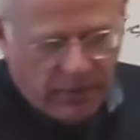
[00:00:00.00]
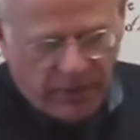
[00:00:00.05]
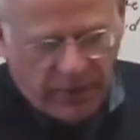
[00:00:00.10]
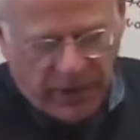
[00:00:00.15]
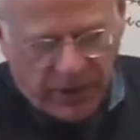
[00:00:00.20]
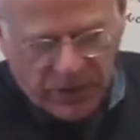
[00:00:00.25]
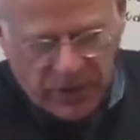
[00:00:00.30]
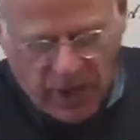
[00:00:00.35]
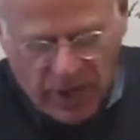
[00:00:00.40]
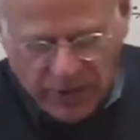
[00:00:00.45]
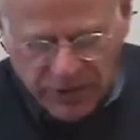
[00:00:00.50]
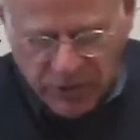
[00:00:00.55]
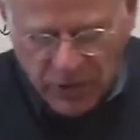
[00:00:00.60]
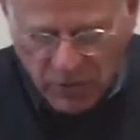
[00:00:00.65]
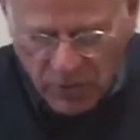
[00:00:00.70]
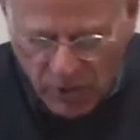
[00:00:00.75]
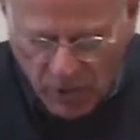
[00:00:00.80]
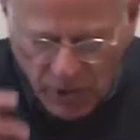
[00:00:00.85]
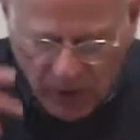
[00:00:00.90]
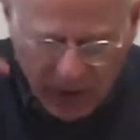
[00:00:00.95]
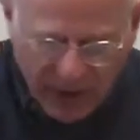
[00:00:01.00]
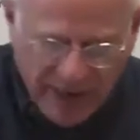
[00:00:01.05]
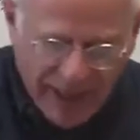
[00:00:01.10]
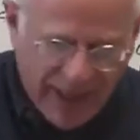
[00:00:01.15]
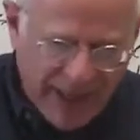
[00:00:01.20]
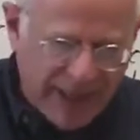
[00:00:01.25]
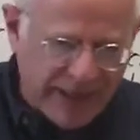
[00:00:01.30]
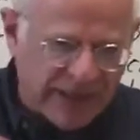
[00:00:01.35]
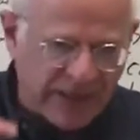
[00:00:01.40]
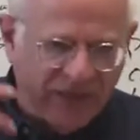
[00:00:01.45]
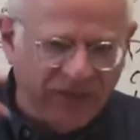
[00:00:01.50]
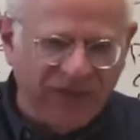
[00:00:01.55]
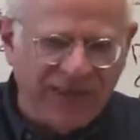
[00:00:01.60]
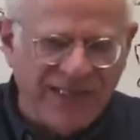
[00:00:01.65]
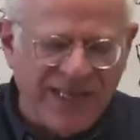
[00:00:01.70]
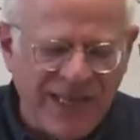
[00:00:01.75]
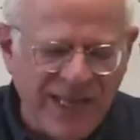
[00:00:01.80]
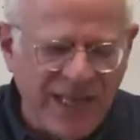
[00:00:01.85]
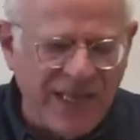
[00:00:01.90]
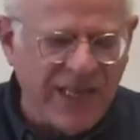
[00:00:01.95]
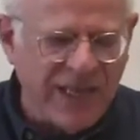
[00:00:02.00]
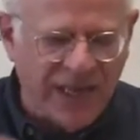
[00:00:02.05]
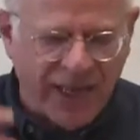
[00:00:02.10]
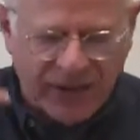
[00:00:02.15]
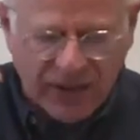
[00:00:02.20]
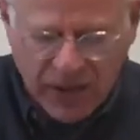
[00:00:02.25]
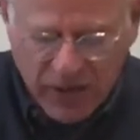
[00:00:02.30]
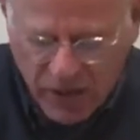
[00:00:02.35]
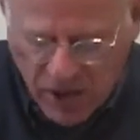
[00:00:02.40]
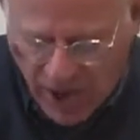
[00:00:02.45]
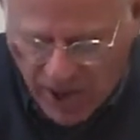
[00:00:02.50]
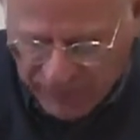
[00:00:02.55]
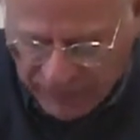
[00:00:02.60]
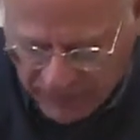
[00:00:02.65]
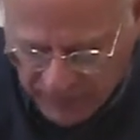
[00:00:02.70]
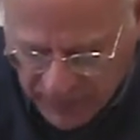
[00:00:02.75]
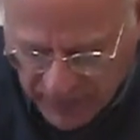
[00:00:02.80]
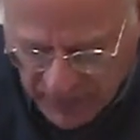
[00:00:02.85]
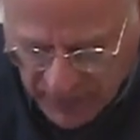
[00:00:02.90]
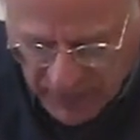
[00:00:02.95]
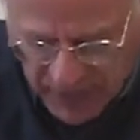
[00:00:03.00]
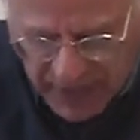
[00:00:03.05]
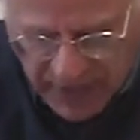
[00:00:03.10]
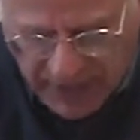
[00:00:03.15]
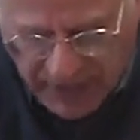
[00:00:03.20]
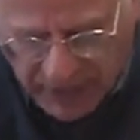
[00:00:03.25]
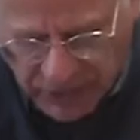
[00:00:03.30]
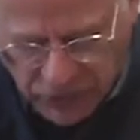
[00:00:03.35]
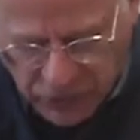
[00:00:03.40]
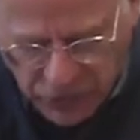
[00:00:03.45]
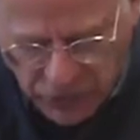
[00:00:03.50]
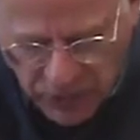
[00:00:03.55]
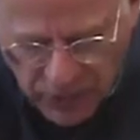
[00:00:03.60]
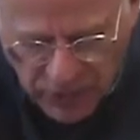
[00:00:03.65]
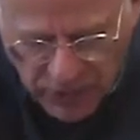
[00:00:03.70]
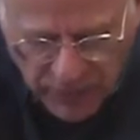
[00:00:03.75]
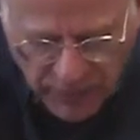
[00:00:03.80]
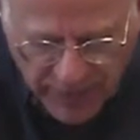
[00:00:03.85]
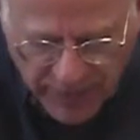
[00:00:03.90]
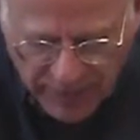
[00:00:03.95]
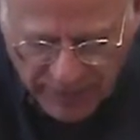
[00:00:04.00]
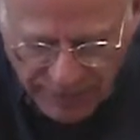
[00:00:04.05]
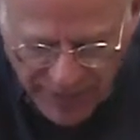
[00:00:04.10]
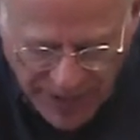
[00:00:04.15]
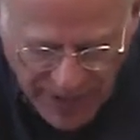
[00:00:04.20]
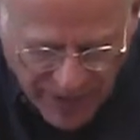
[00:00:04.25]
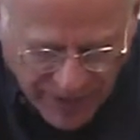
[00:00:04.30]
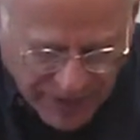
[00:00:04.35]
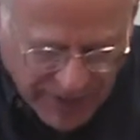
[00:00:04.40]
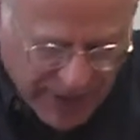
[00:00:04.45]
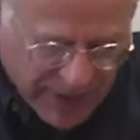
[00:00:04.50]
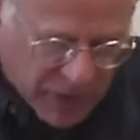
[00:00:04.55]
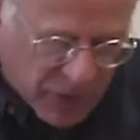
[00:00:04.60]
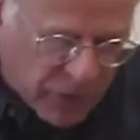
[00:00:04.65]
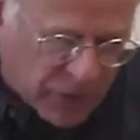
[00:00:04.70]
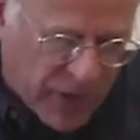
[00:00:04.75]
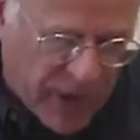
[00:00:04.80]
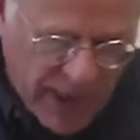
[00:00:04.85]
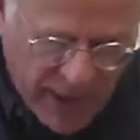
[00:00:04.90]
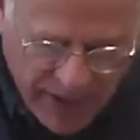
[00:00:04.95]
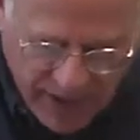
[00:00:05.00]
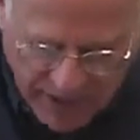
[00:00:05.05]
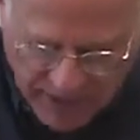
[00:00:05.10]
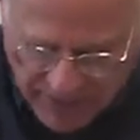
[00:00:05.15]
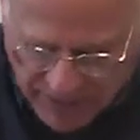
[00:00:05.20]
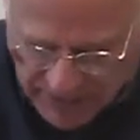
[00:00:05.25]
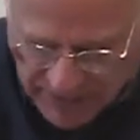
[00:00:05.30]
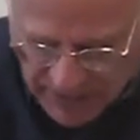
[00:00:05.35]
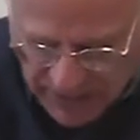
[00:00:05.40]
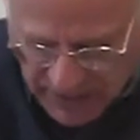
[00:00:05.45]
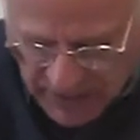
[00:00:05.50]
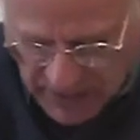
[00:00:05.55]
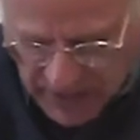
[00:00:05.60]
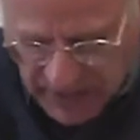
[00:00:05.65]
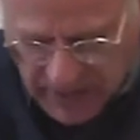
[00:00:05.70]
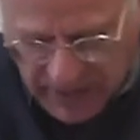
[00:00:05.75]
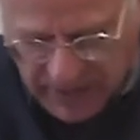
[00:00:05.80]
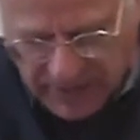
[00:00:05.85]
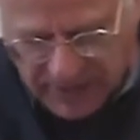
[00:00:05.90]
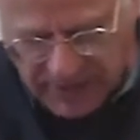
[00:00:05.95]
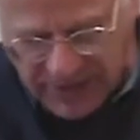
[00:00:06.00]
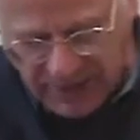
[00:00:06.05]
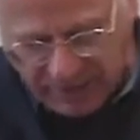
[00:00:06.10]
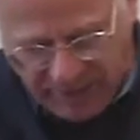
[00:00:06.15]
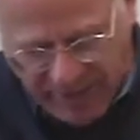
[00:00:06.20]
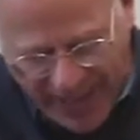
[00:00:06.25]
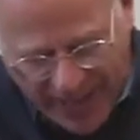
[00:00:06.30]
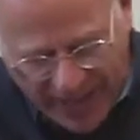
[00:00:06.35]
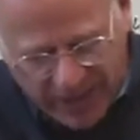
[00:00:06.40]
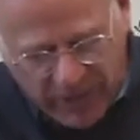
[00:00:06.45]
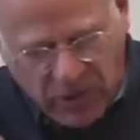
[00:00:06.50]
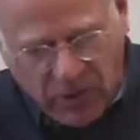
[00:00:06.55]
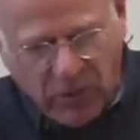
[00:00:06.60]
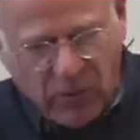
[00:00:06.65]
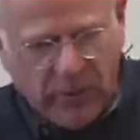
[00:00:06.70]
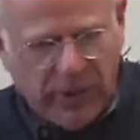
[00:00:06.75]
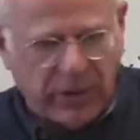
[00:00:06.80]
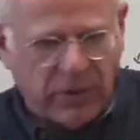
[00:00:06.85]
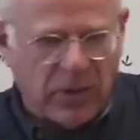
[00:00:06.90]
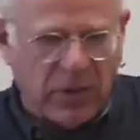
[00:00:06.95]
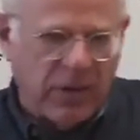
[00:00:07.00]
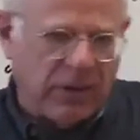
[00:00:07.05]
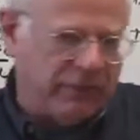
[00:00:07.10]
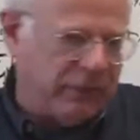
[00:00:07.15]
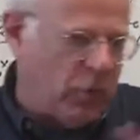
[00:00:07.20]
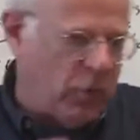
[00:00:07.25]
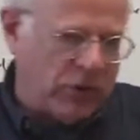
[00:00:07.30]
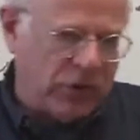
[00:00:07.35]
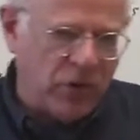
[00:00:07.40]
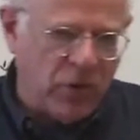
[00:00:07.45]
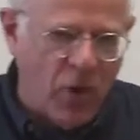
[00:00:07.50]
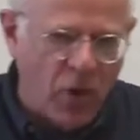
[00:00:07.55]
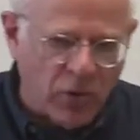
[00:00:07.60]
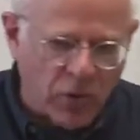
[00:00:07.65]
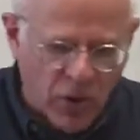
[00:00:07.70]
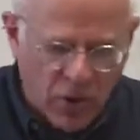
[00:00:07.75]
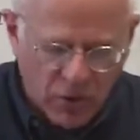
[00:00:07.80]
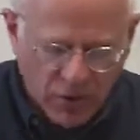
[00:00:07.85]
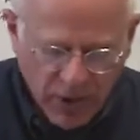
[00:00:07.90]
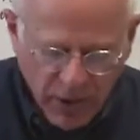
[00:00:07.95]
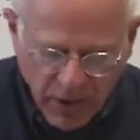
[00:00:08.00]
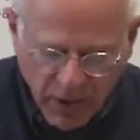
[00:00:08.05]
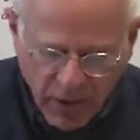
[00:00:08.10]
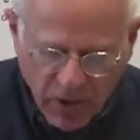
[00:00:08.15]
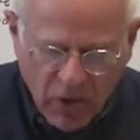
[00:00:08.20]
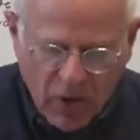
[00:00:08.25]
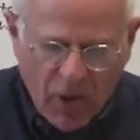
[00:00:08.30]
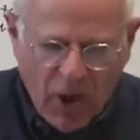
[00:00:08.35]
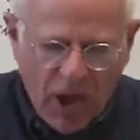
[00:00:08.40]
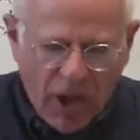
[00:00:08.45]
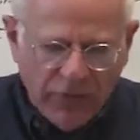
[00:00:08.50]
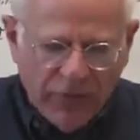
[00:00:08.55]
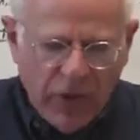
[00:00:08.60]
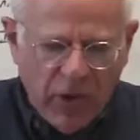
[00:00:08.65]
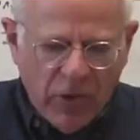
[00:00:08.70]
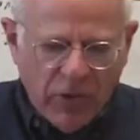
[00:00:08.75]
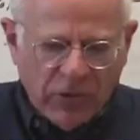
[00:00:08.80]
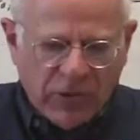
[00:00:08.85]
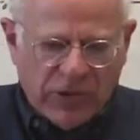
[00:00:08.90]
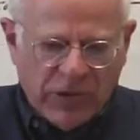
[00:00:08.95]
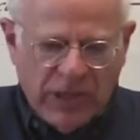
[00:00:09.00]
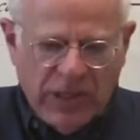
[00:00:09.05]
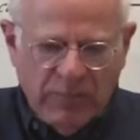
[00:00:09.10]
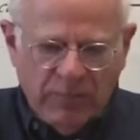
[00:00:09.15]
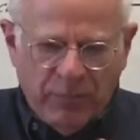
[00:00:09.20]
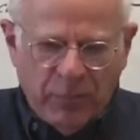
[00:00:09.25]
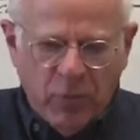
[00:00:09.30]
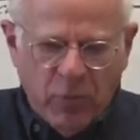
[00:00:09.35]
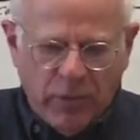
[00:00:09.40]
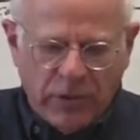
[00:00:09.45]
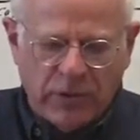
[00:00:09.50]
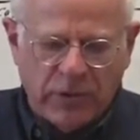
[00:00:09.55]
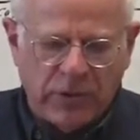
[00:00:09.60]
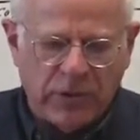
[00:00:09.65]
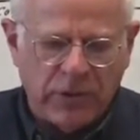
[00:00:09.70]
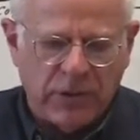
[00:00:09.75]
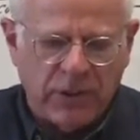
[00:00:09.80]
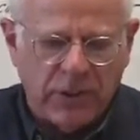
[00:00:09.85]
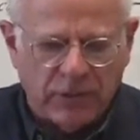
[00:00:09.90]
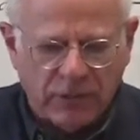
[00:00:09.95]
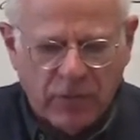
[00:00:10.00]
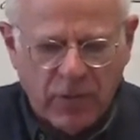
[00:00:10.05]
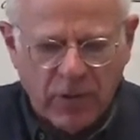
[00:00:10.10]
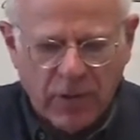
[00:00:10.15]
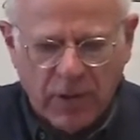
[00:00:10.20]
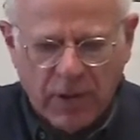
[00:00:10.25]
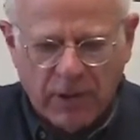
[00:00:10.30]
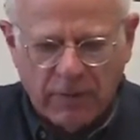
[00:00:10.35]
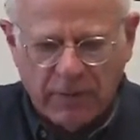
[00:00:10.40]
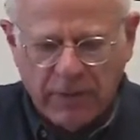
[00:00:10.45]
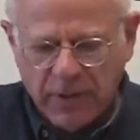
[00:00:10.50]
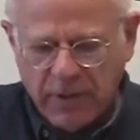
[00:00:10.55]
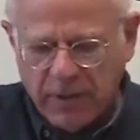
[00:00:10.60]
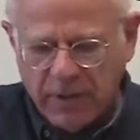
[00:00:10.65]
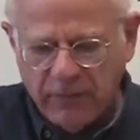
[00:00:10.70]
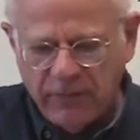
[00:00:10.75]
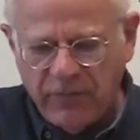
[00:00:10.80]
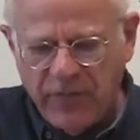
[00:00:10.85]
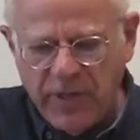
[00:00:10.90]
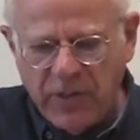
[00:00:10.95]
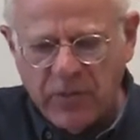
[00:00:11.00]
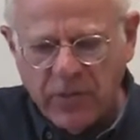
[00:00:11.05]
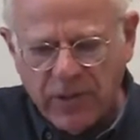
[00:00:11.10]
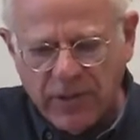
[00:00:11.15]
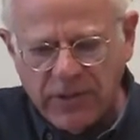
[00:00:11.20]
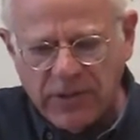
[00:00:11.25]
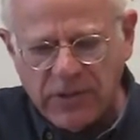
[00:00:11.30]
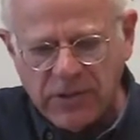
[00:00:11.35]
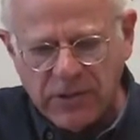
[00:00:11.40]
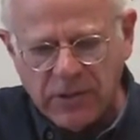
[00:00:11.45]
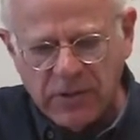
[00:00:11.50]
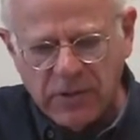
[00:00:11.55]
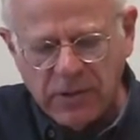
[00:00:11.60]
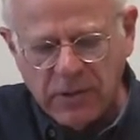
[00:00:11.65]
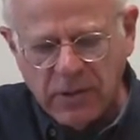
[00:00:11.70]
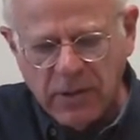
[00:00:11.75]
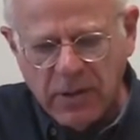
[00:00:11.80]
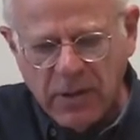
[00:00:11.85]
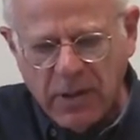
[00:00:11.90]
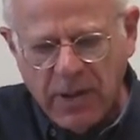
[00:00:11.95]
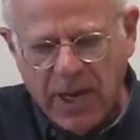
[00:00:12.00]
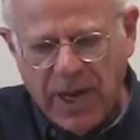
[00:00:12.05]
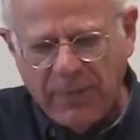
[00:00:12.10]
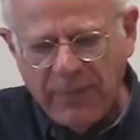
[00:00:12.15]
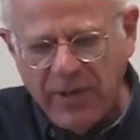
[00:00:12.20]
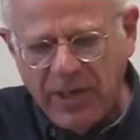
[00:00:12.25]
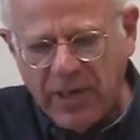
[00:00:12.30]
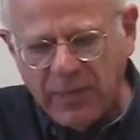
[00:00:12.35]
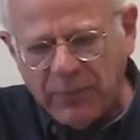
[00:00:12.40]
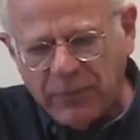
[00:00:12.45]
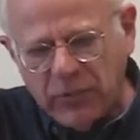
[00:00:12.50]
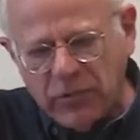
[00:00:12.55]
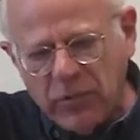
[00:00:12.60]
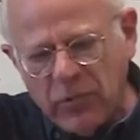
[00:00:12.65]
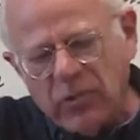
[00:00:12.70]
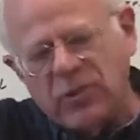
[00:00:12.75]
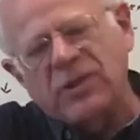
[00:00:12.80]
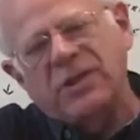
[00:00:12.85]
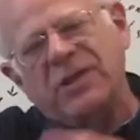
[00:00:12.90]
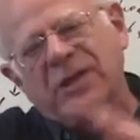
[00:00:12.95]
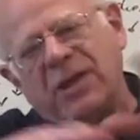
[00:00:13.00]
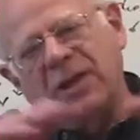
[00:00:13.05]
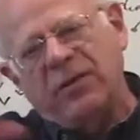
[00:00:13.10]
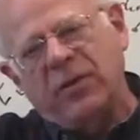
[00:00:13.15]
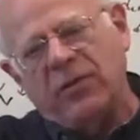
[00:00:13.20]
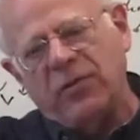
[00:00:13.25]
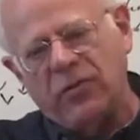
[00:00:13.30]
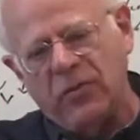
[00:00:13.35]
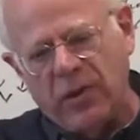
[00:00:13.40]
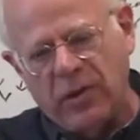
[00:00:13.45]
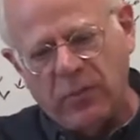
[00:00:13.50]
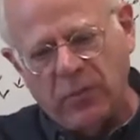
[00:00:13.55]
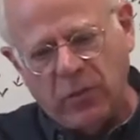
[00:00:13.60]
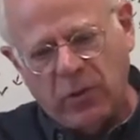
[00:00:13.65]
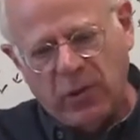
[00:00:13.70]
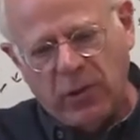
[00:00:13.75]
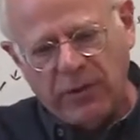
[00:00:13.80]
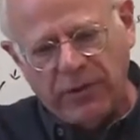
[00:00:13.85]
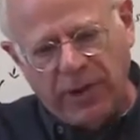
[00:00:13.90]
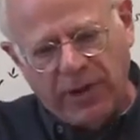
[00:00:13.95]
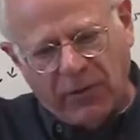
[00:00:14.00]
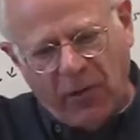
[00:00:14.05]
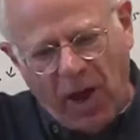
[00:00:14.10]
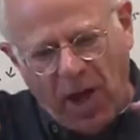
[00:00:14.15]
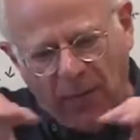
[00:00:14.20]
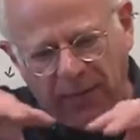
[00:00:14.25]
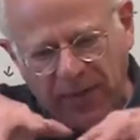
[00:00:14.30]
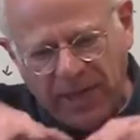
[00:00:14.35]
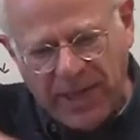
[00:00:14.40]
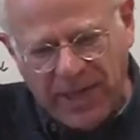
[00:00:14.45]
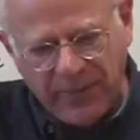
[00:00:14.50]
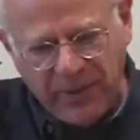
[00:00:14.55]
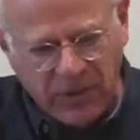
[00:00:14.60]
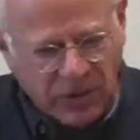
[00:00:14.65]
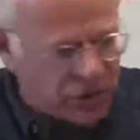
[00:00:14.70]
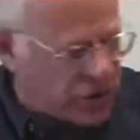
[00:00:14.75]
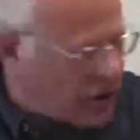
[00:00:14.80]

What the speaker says: but it's also all kinds of tea and coffee and sugar and meat and grains and tobacco and, of course, cocoa. All those important V goods are being produced in the third world. They're all becoming